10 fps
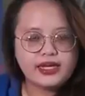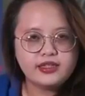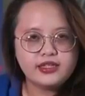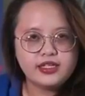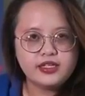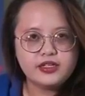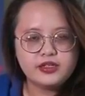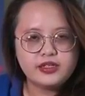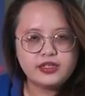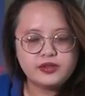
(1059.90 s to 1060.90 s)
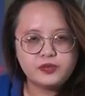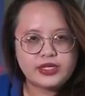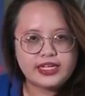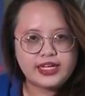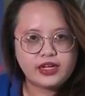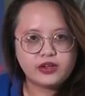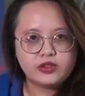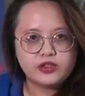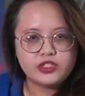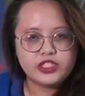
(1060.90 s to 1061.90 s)
think we can
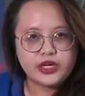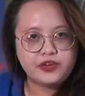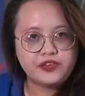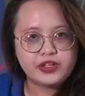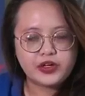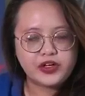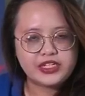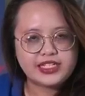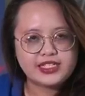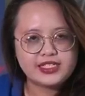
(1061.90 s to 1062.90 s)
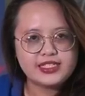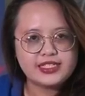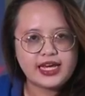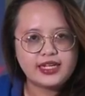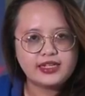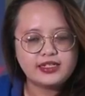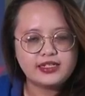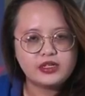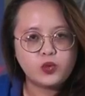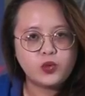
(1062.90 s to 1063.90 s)
also share with the audience that
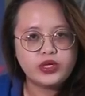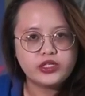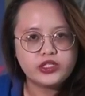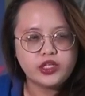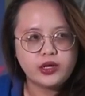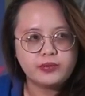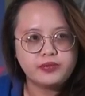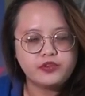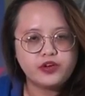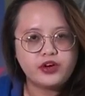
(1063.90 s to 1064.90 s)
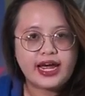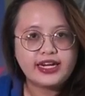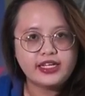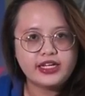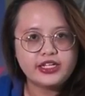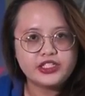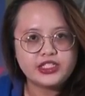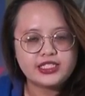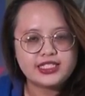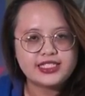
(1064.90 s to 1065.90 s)
the workshop for
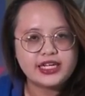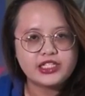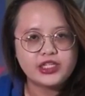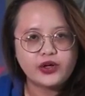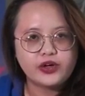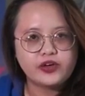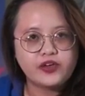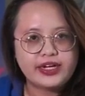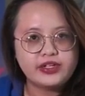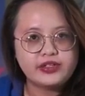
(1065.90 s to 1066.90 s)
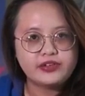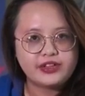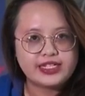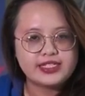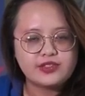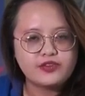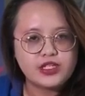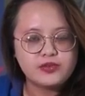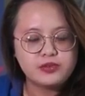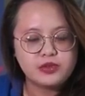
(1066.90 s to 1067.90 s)
ideation is actually on Cradle Fund's
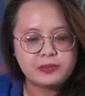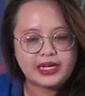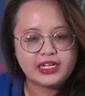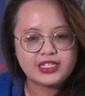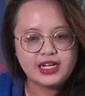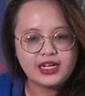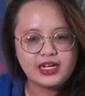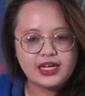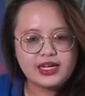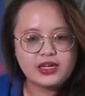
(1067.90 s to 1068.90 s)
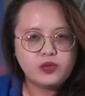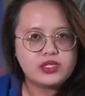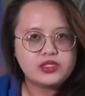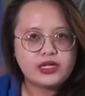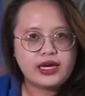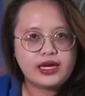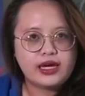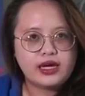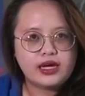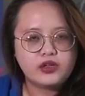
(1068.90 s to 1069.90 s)
Facebook page. It was
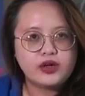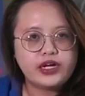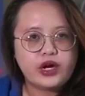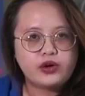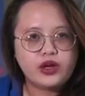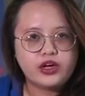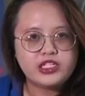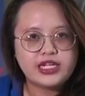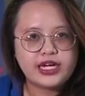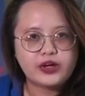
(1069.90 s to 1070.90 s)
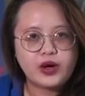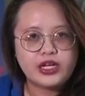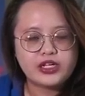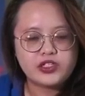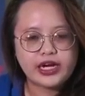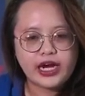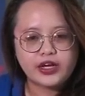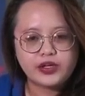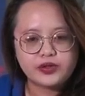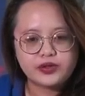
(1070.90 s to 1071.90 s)
during our launch at Kuala
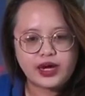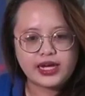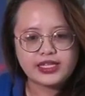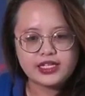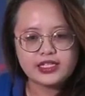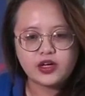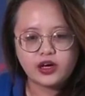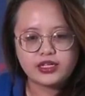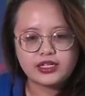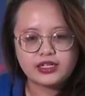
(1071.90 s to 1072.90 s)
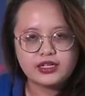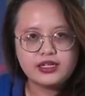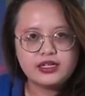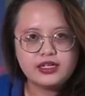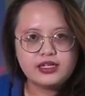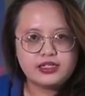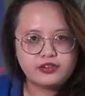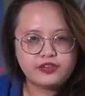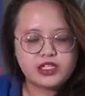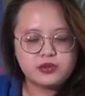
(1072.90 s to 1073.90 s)
Terengganu. I think it's on the
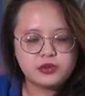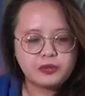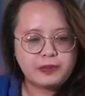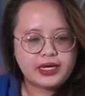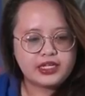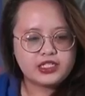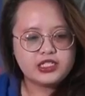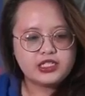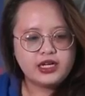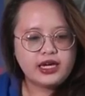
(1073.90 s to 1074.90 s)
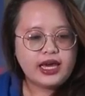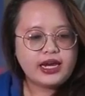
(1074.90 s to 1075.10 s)
Facebook page. And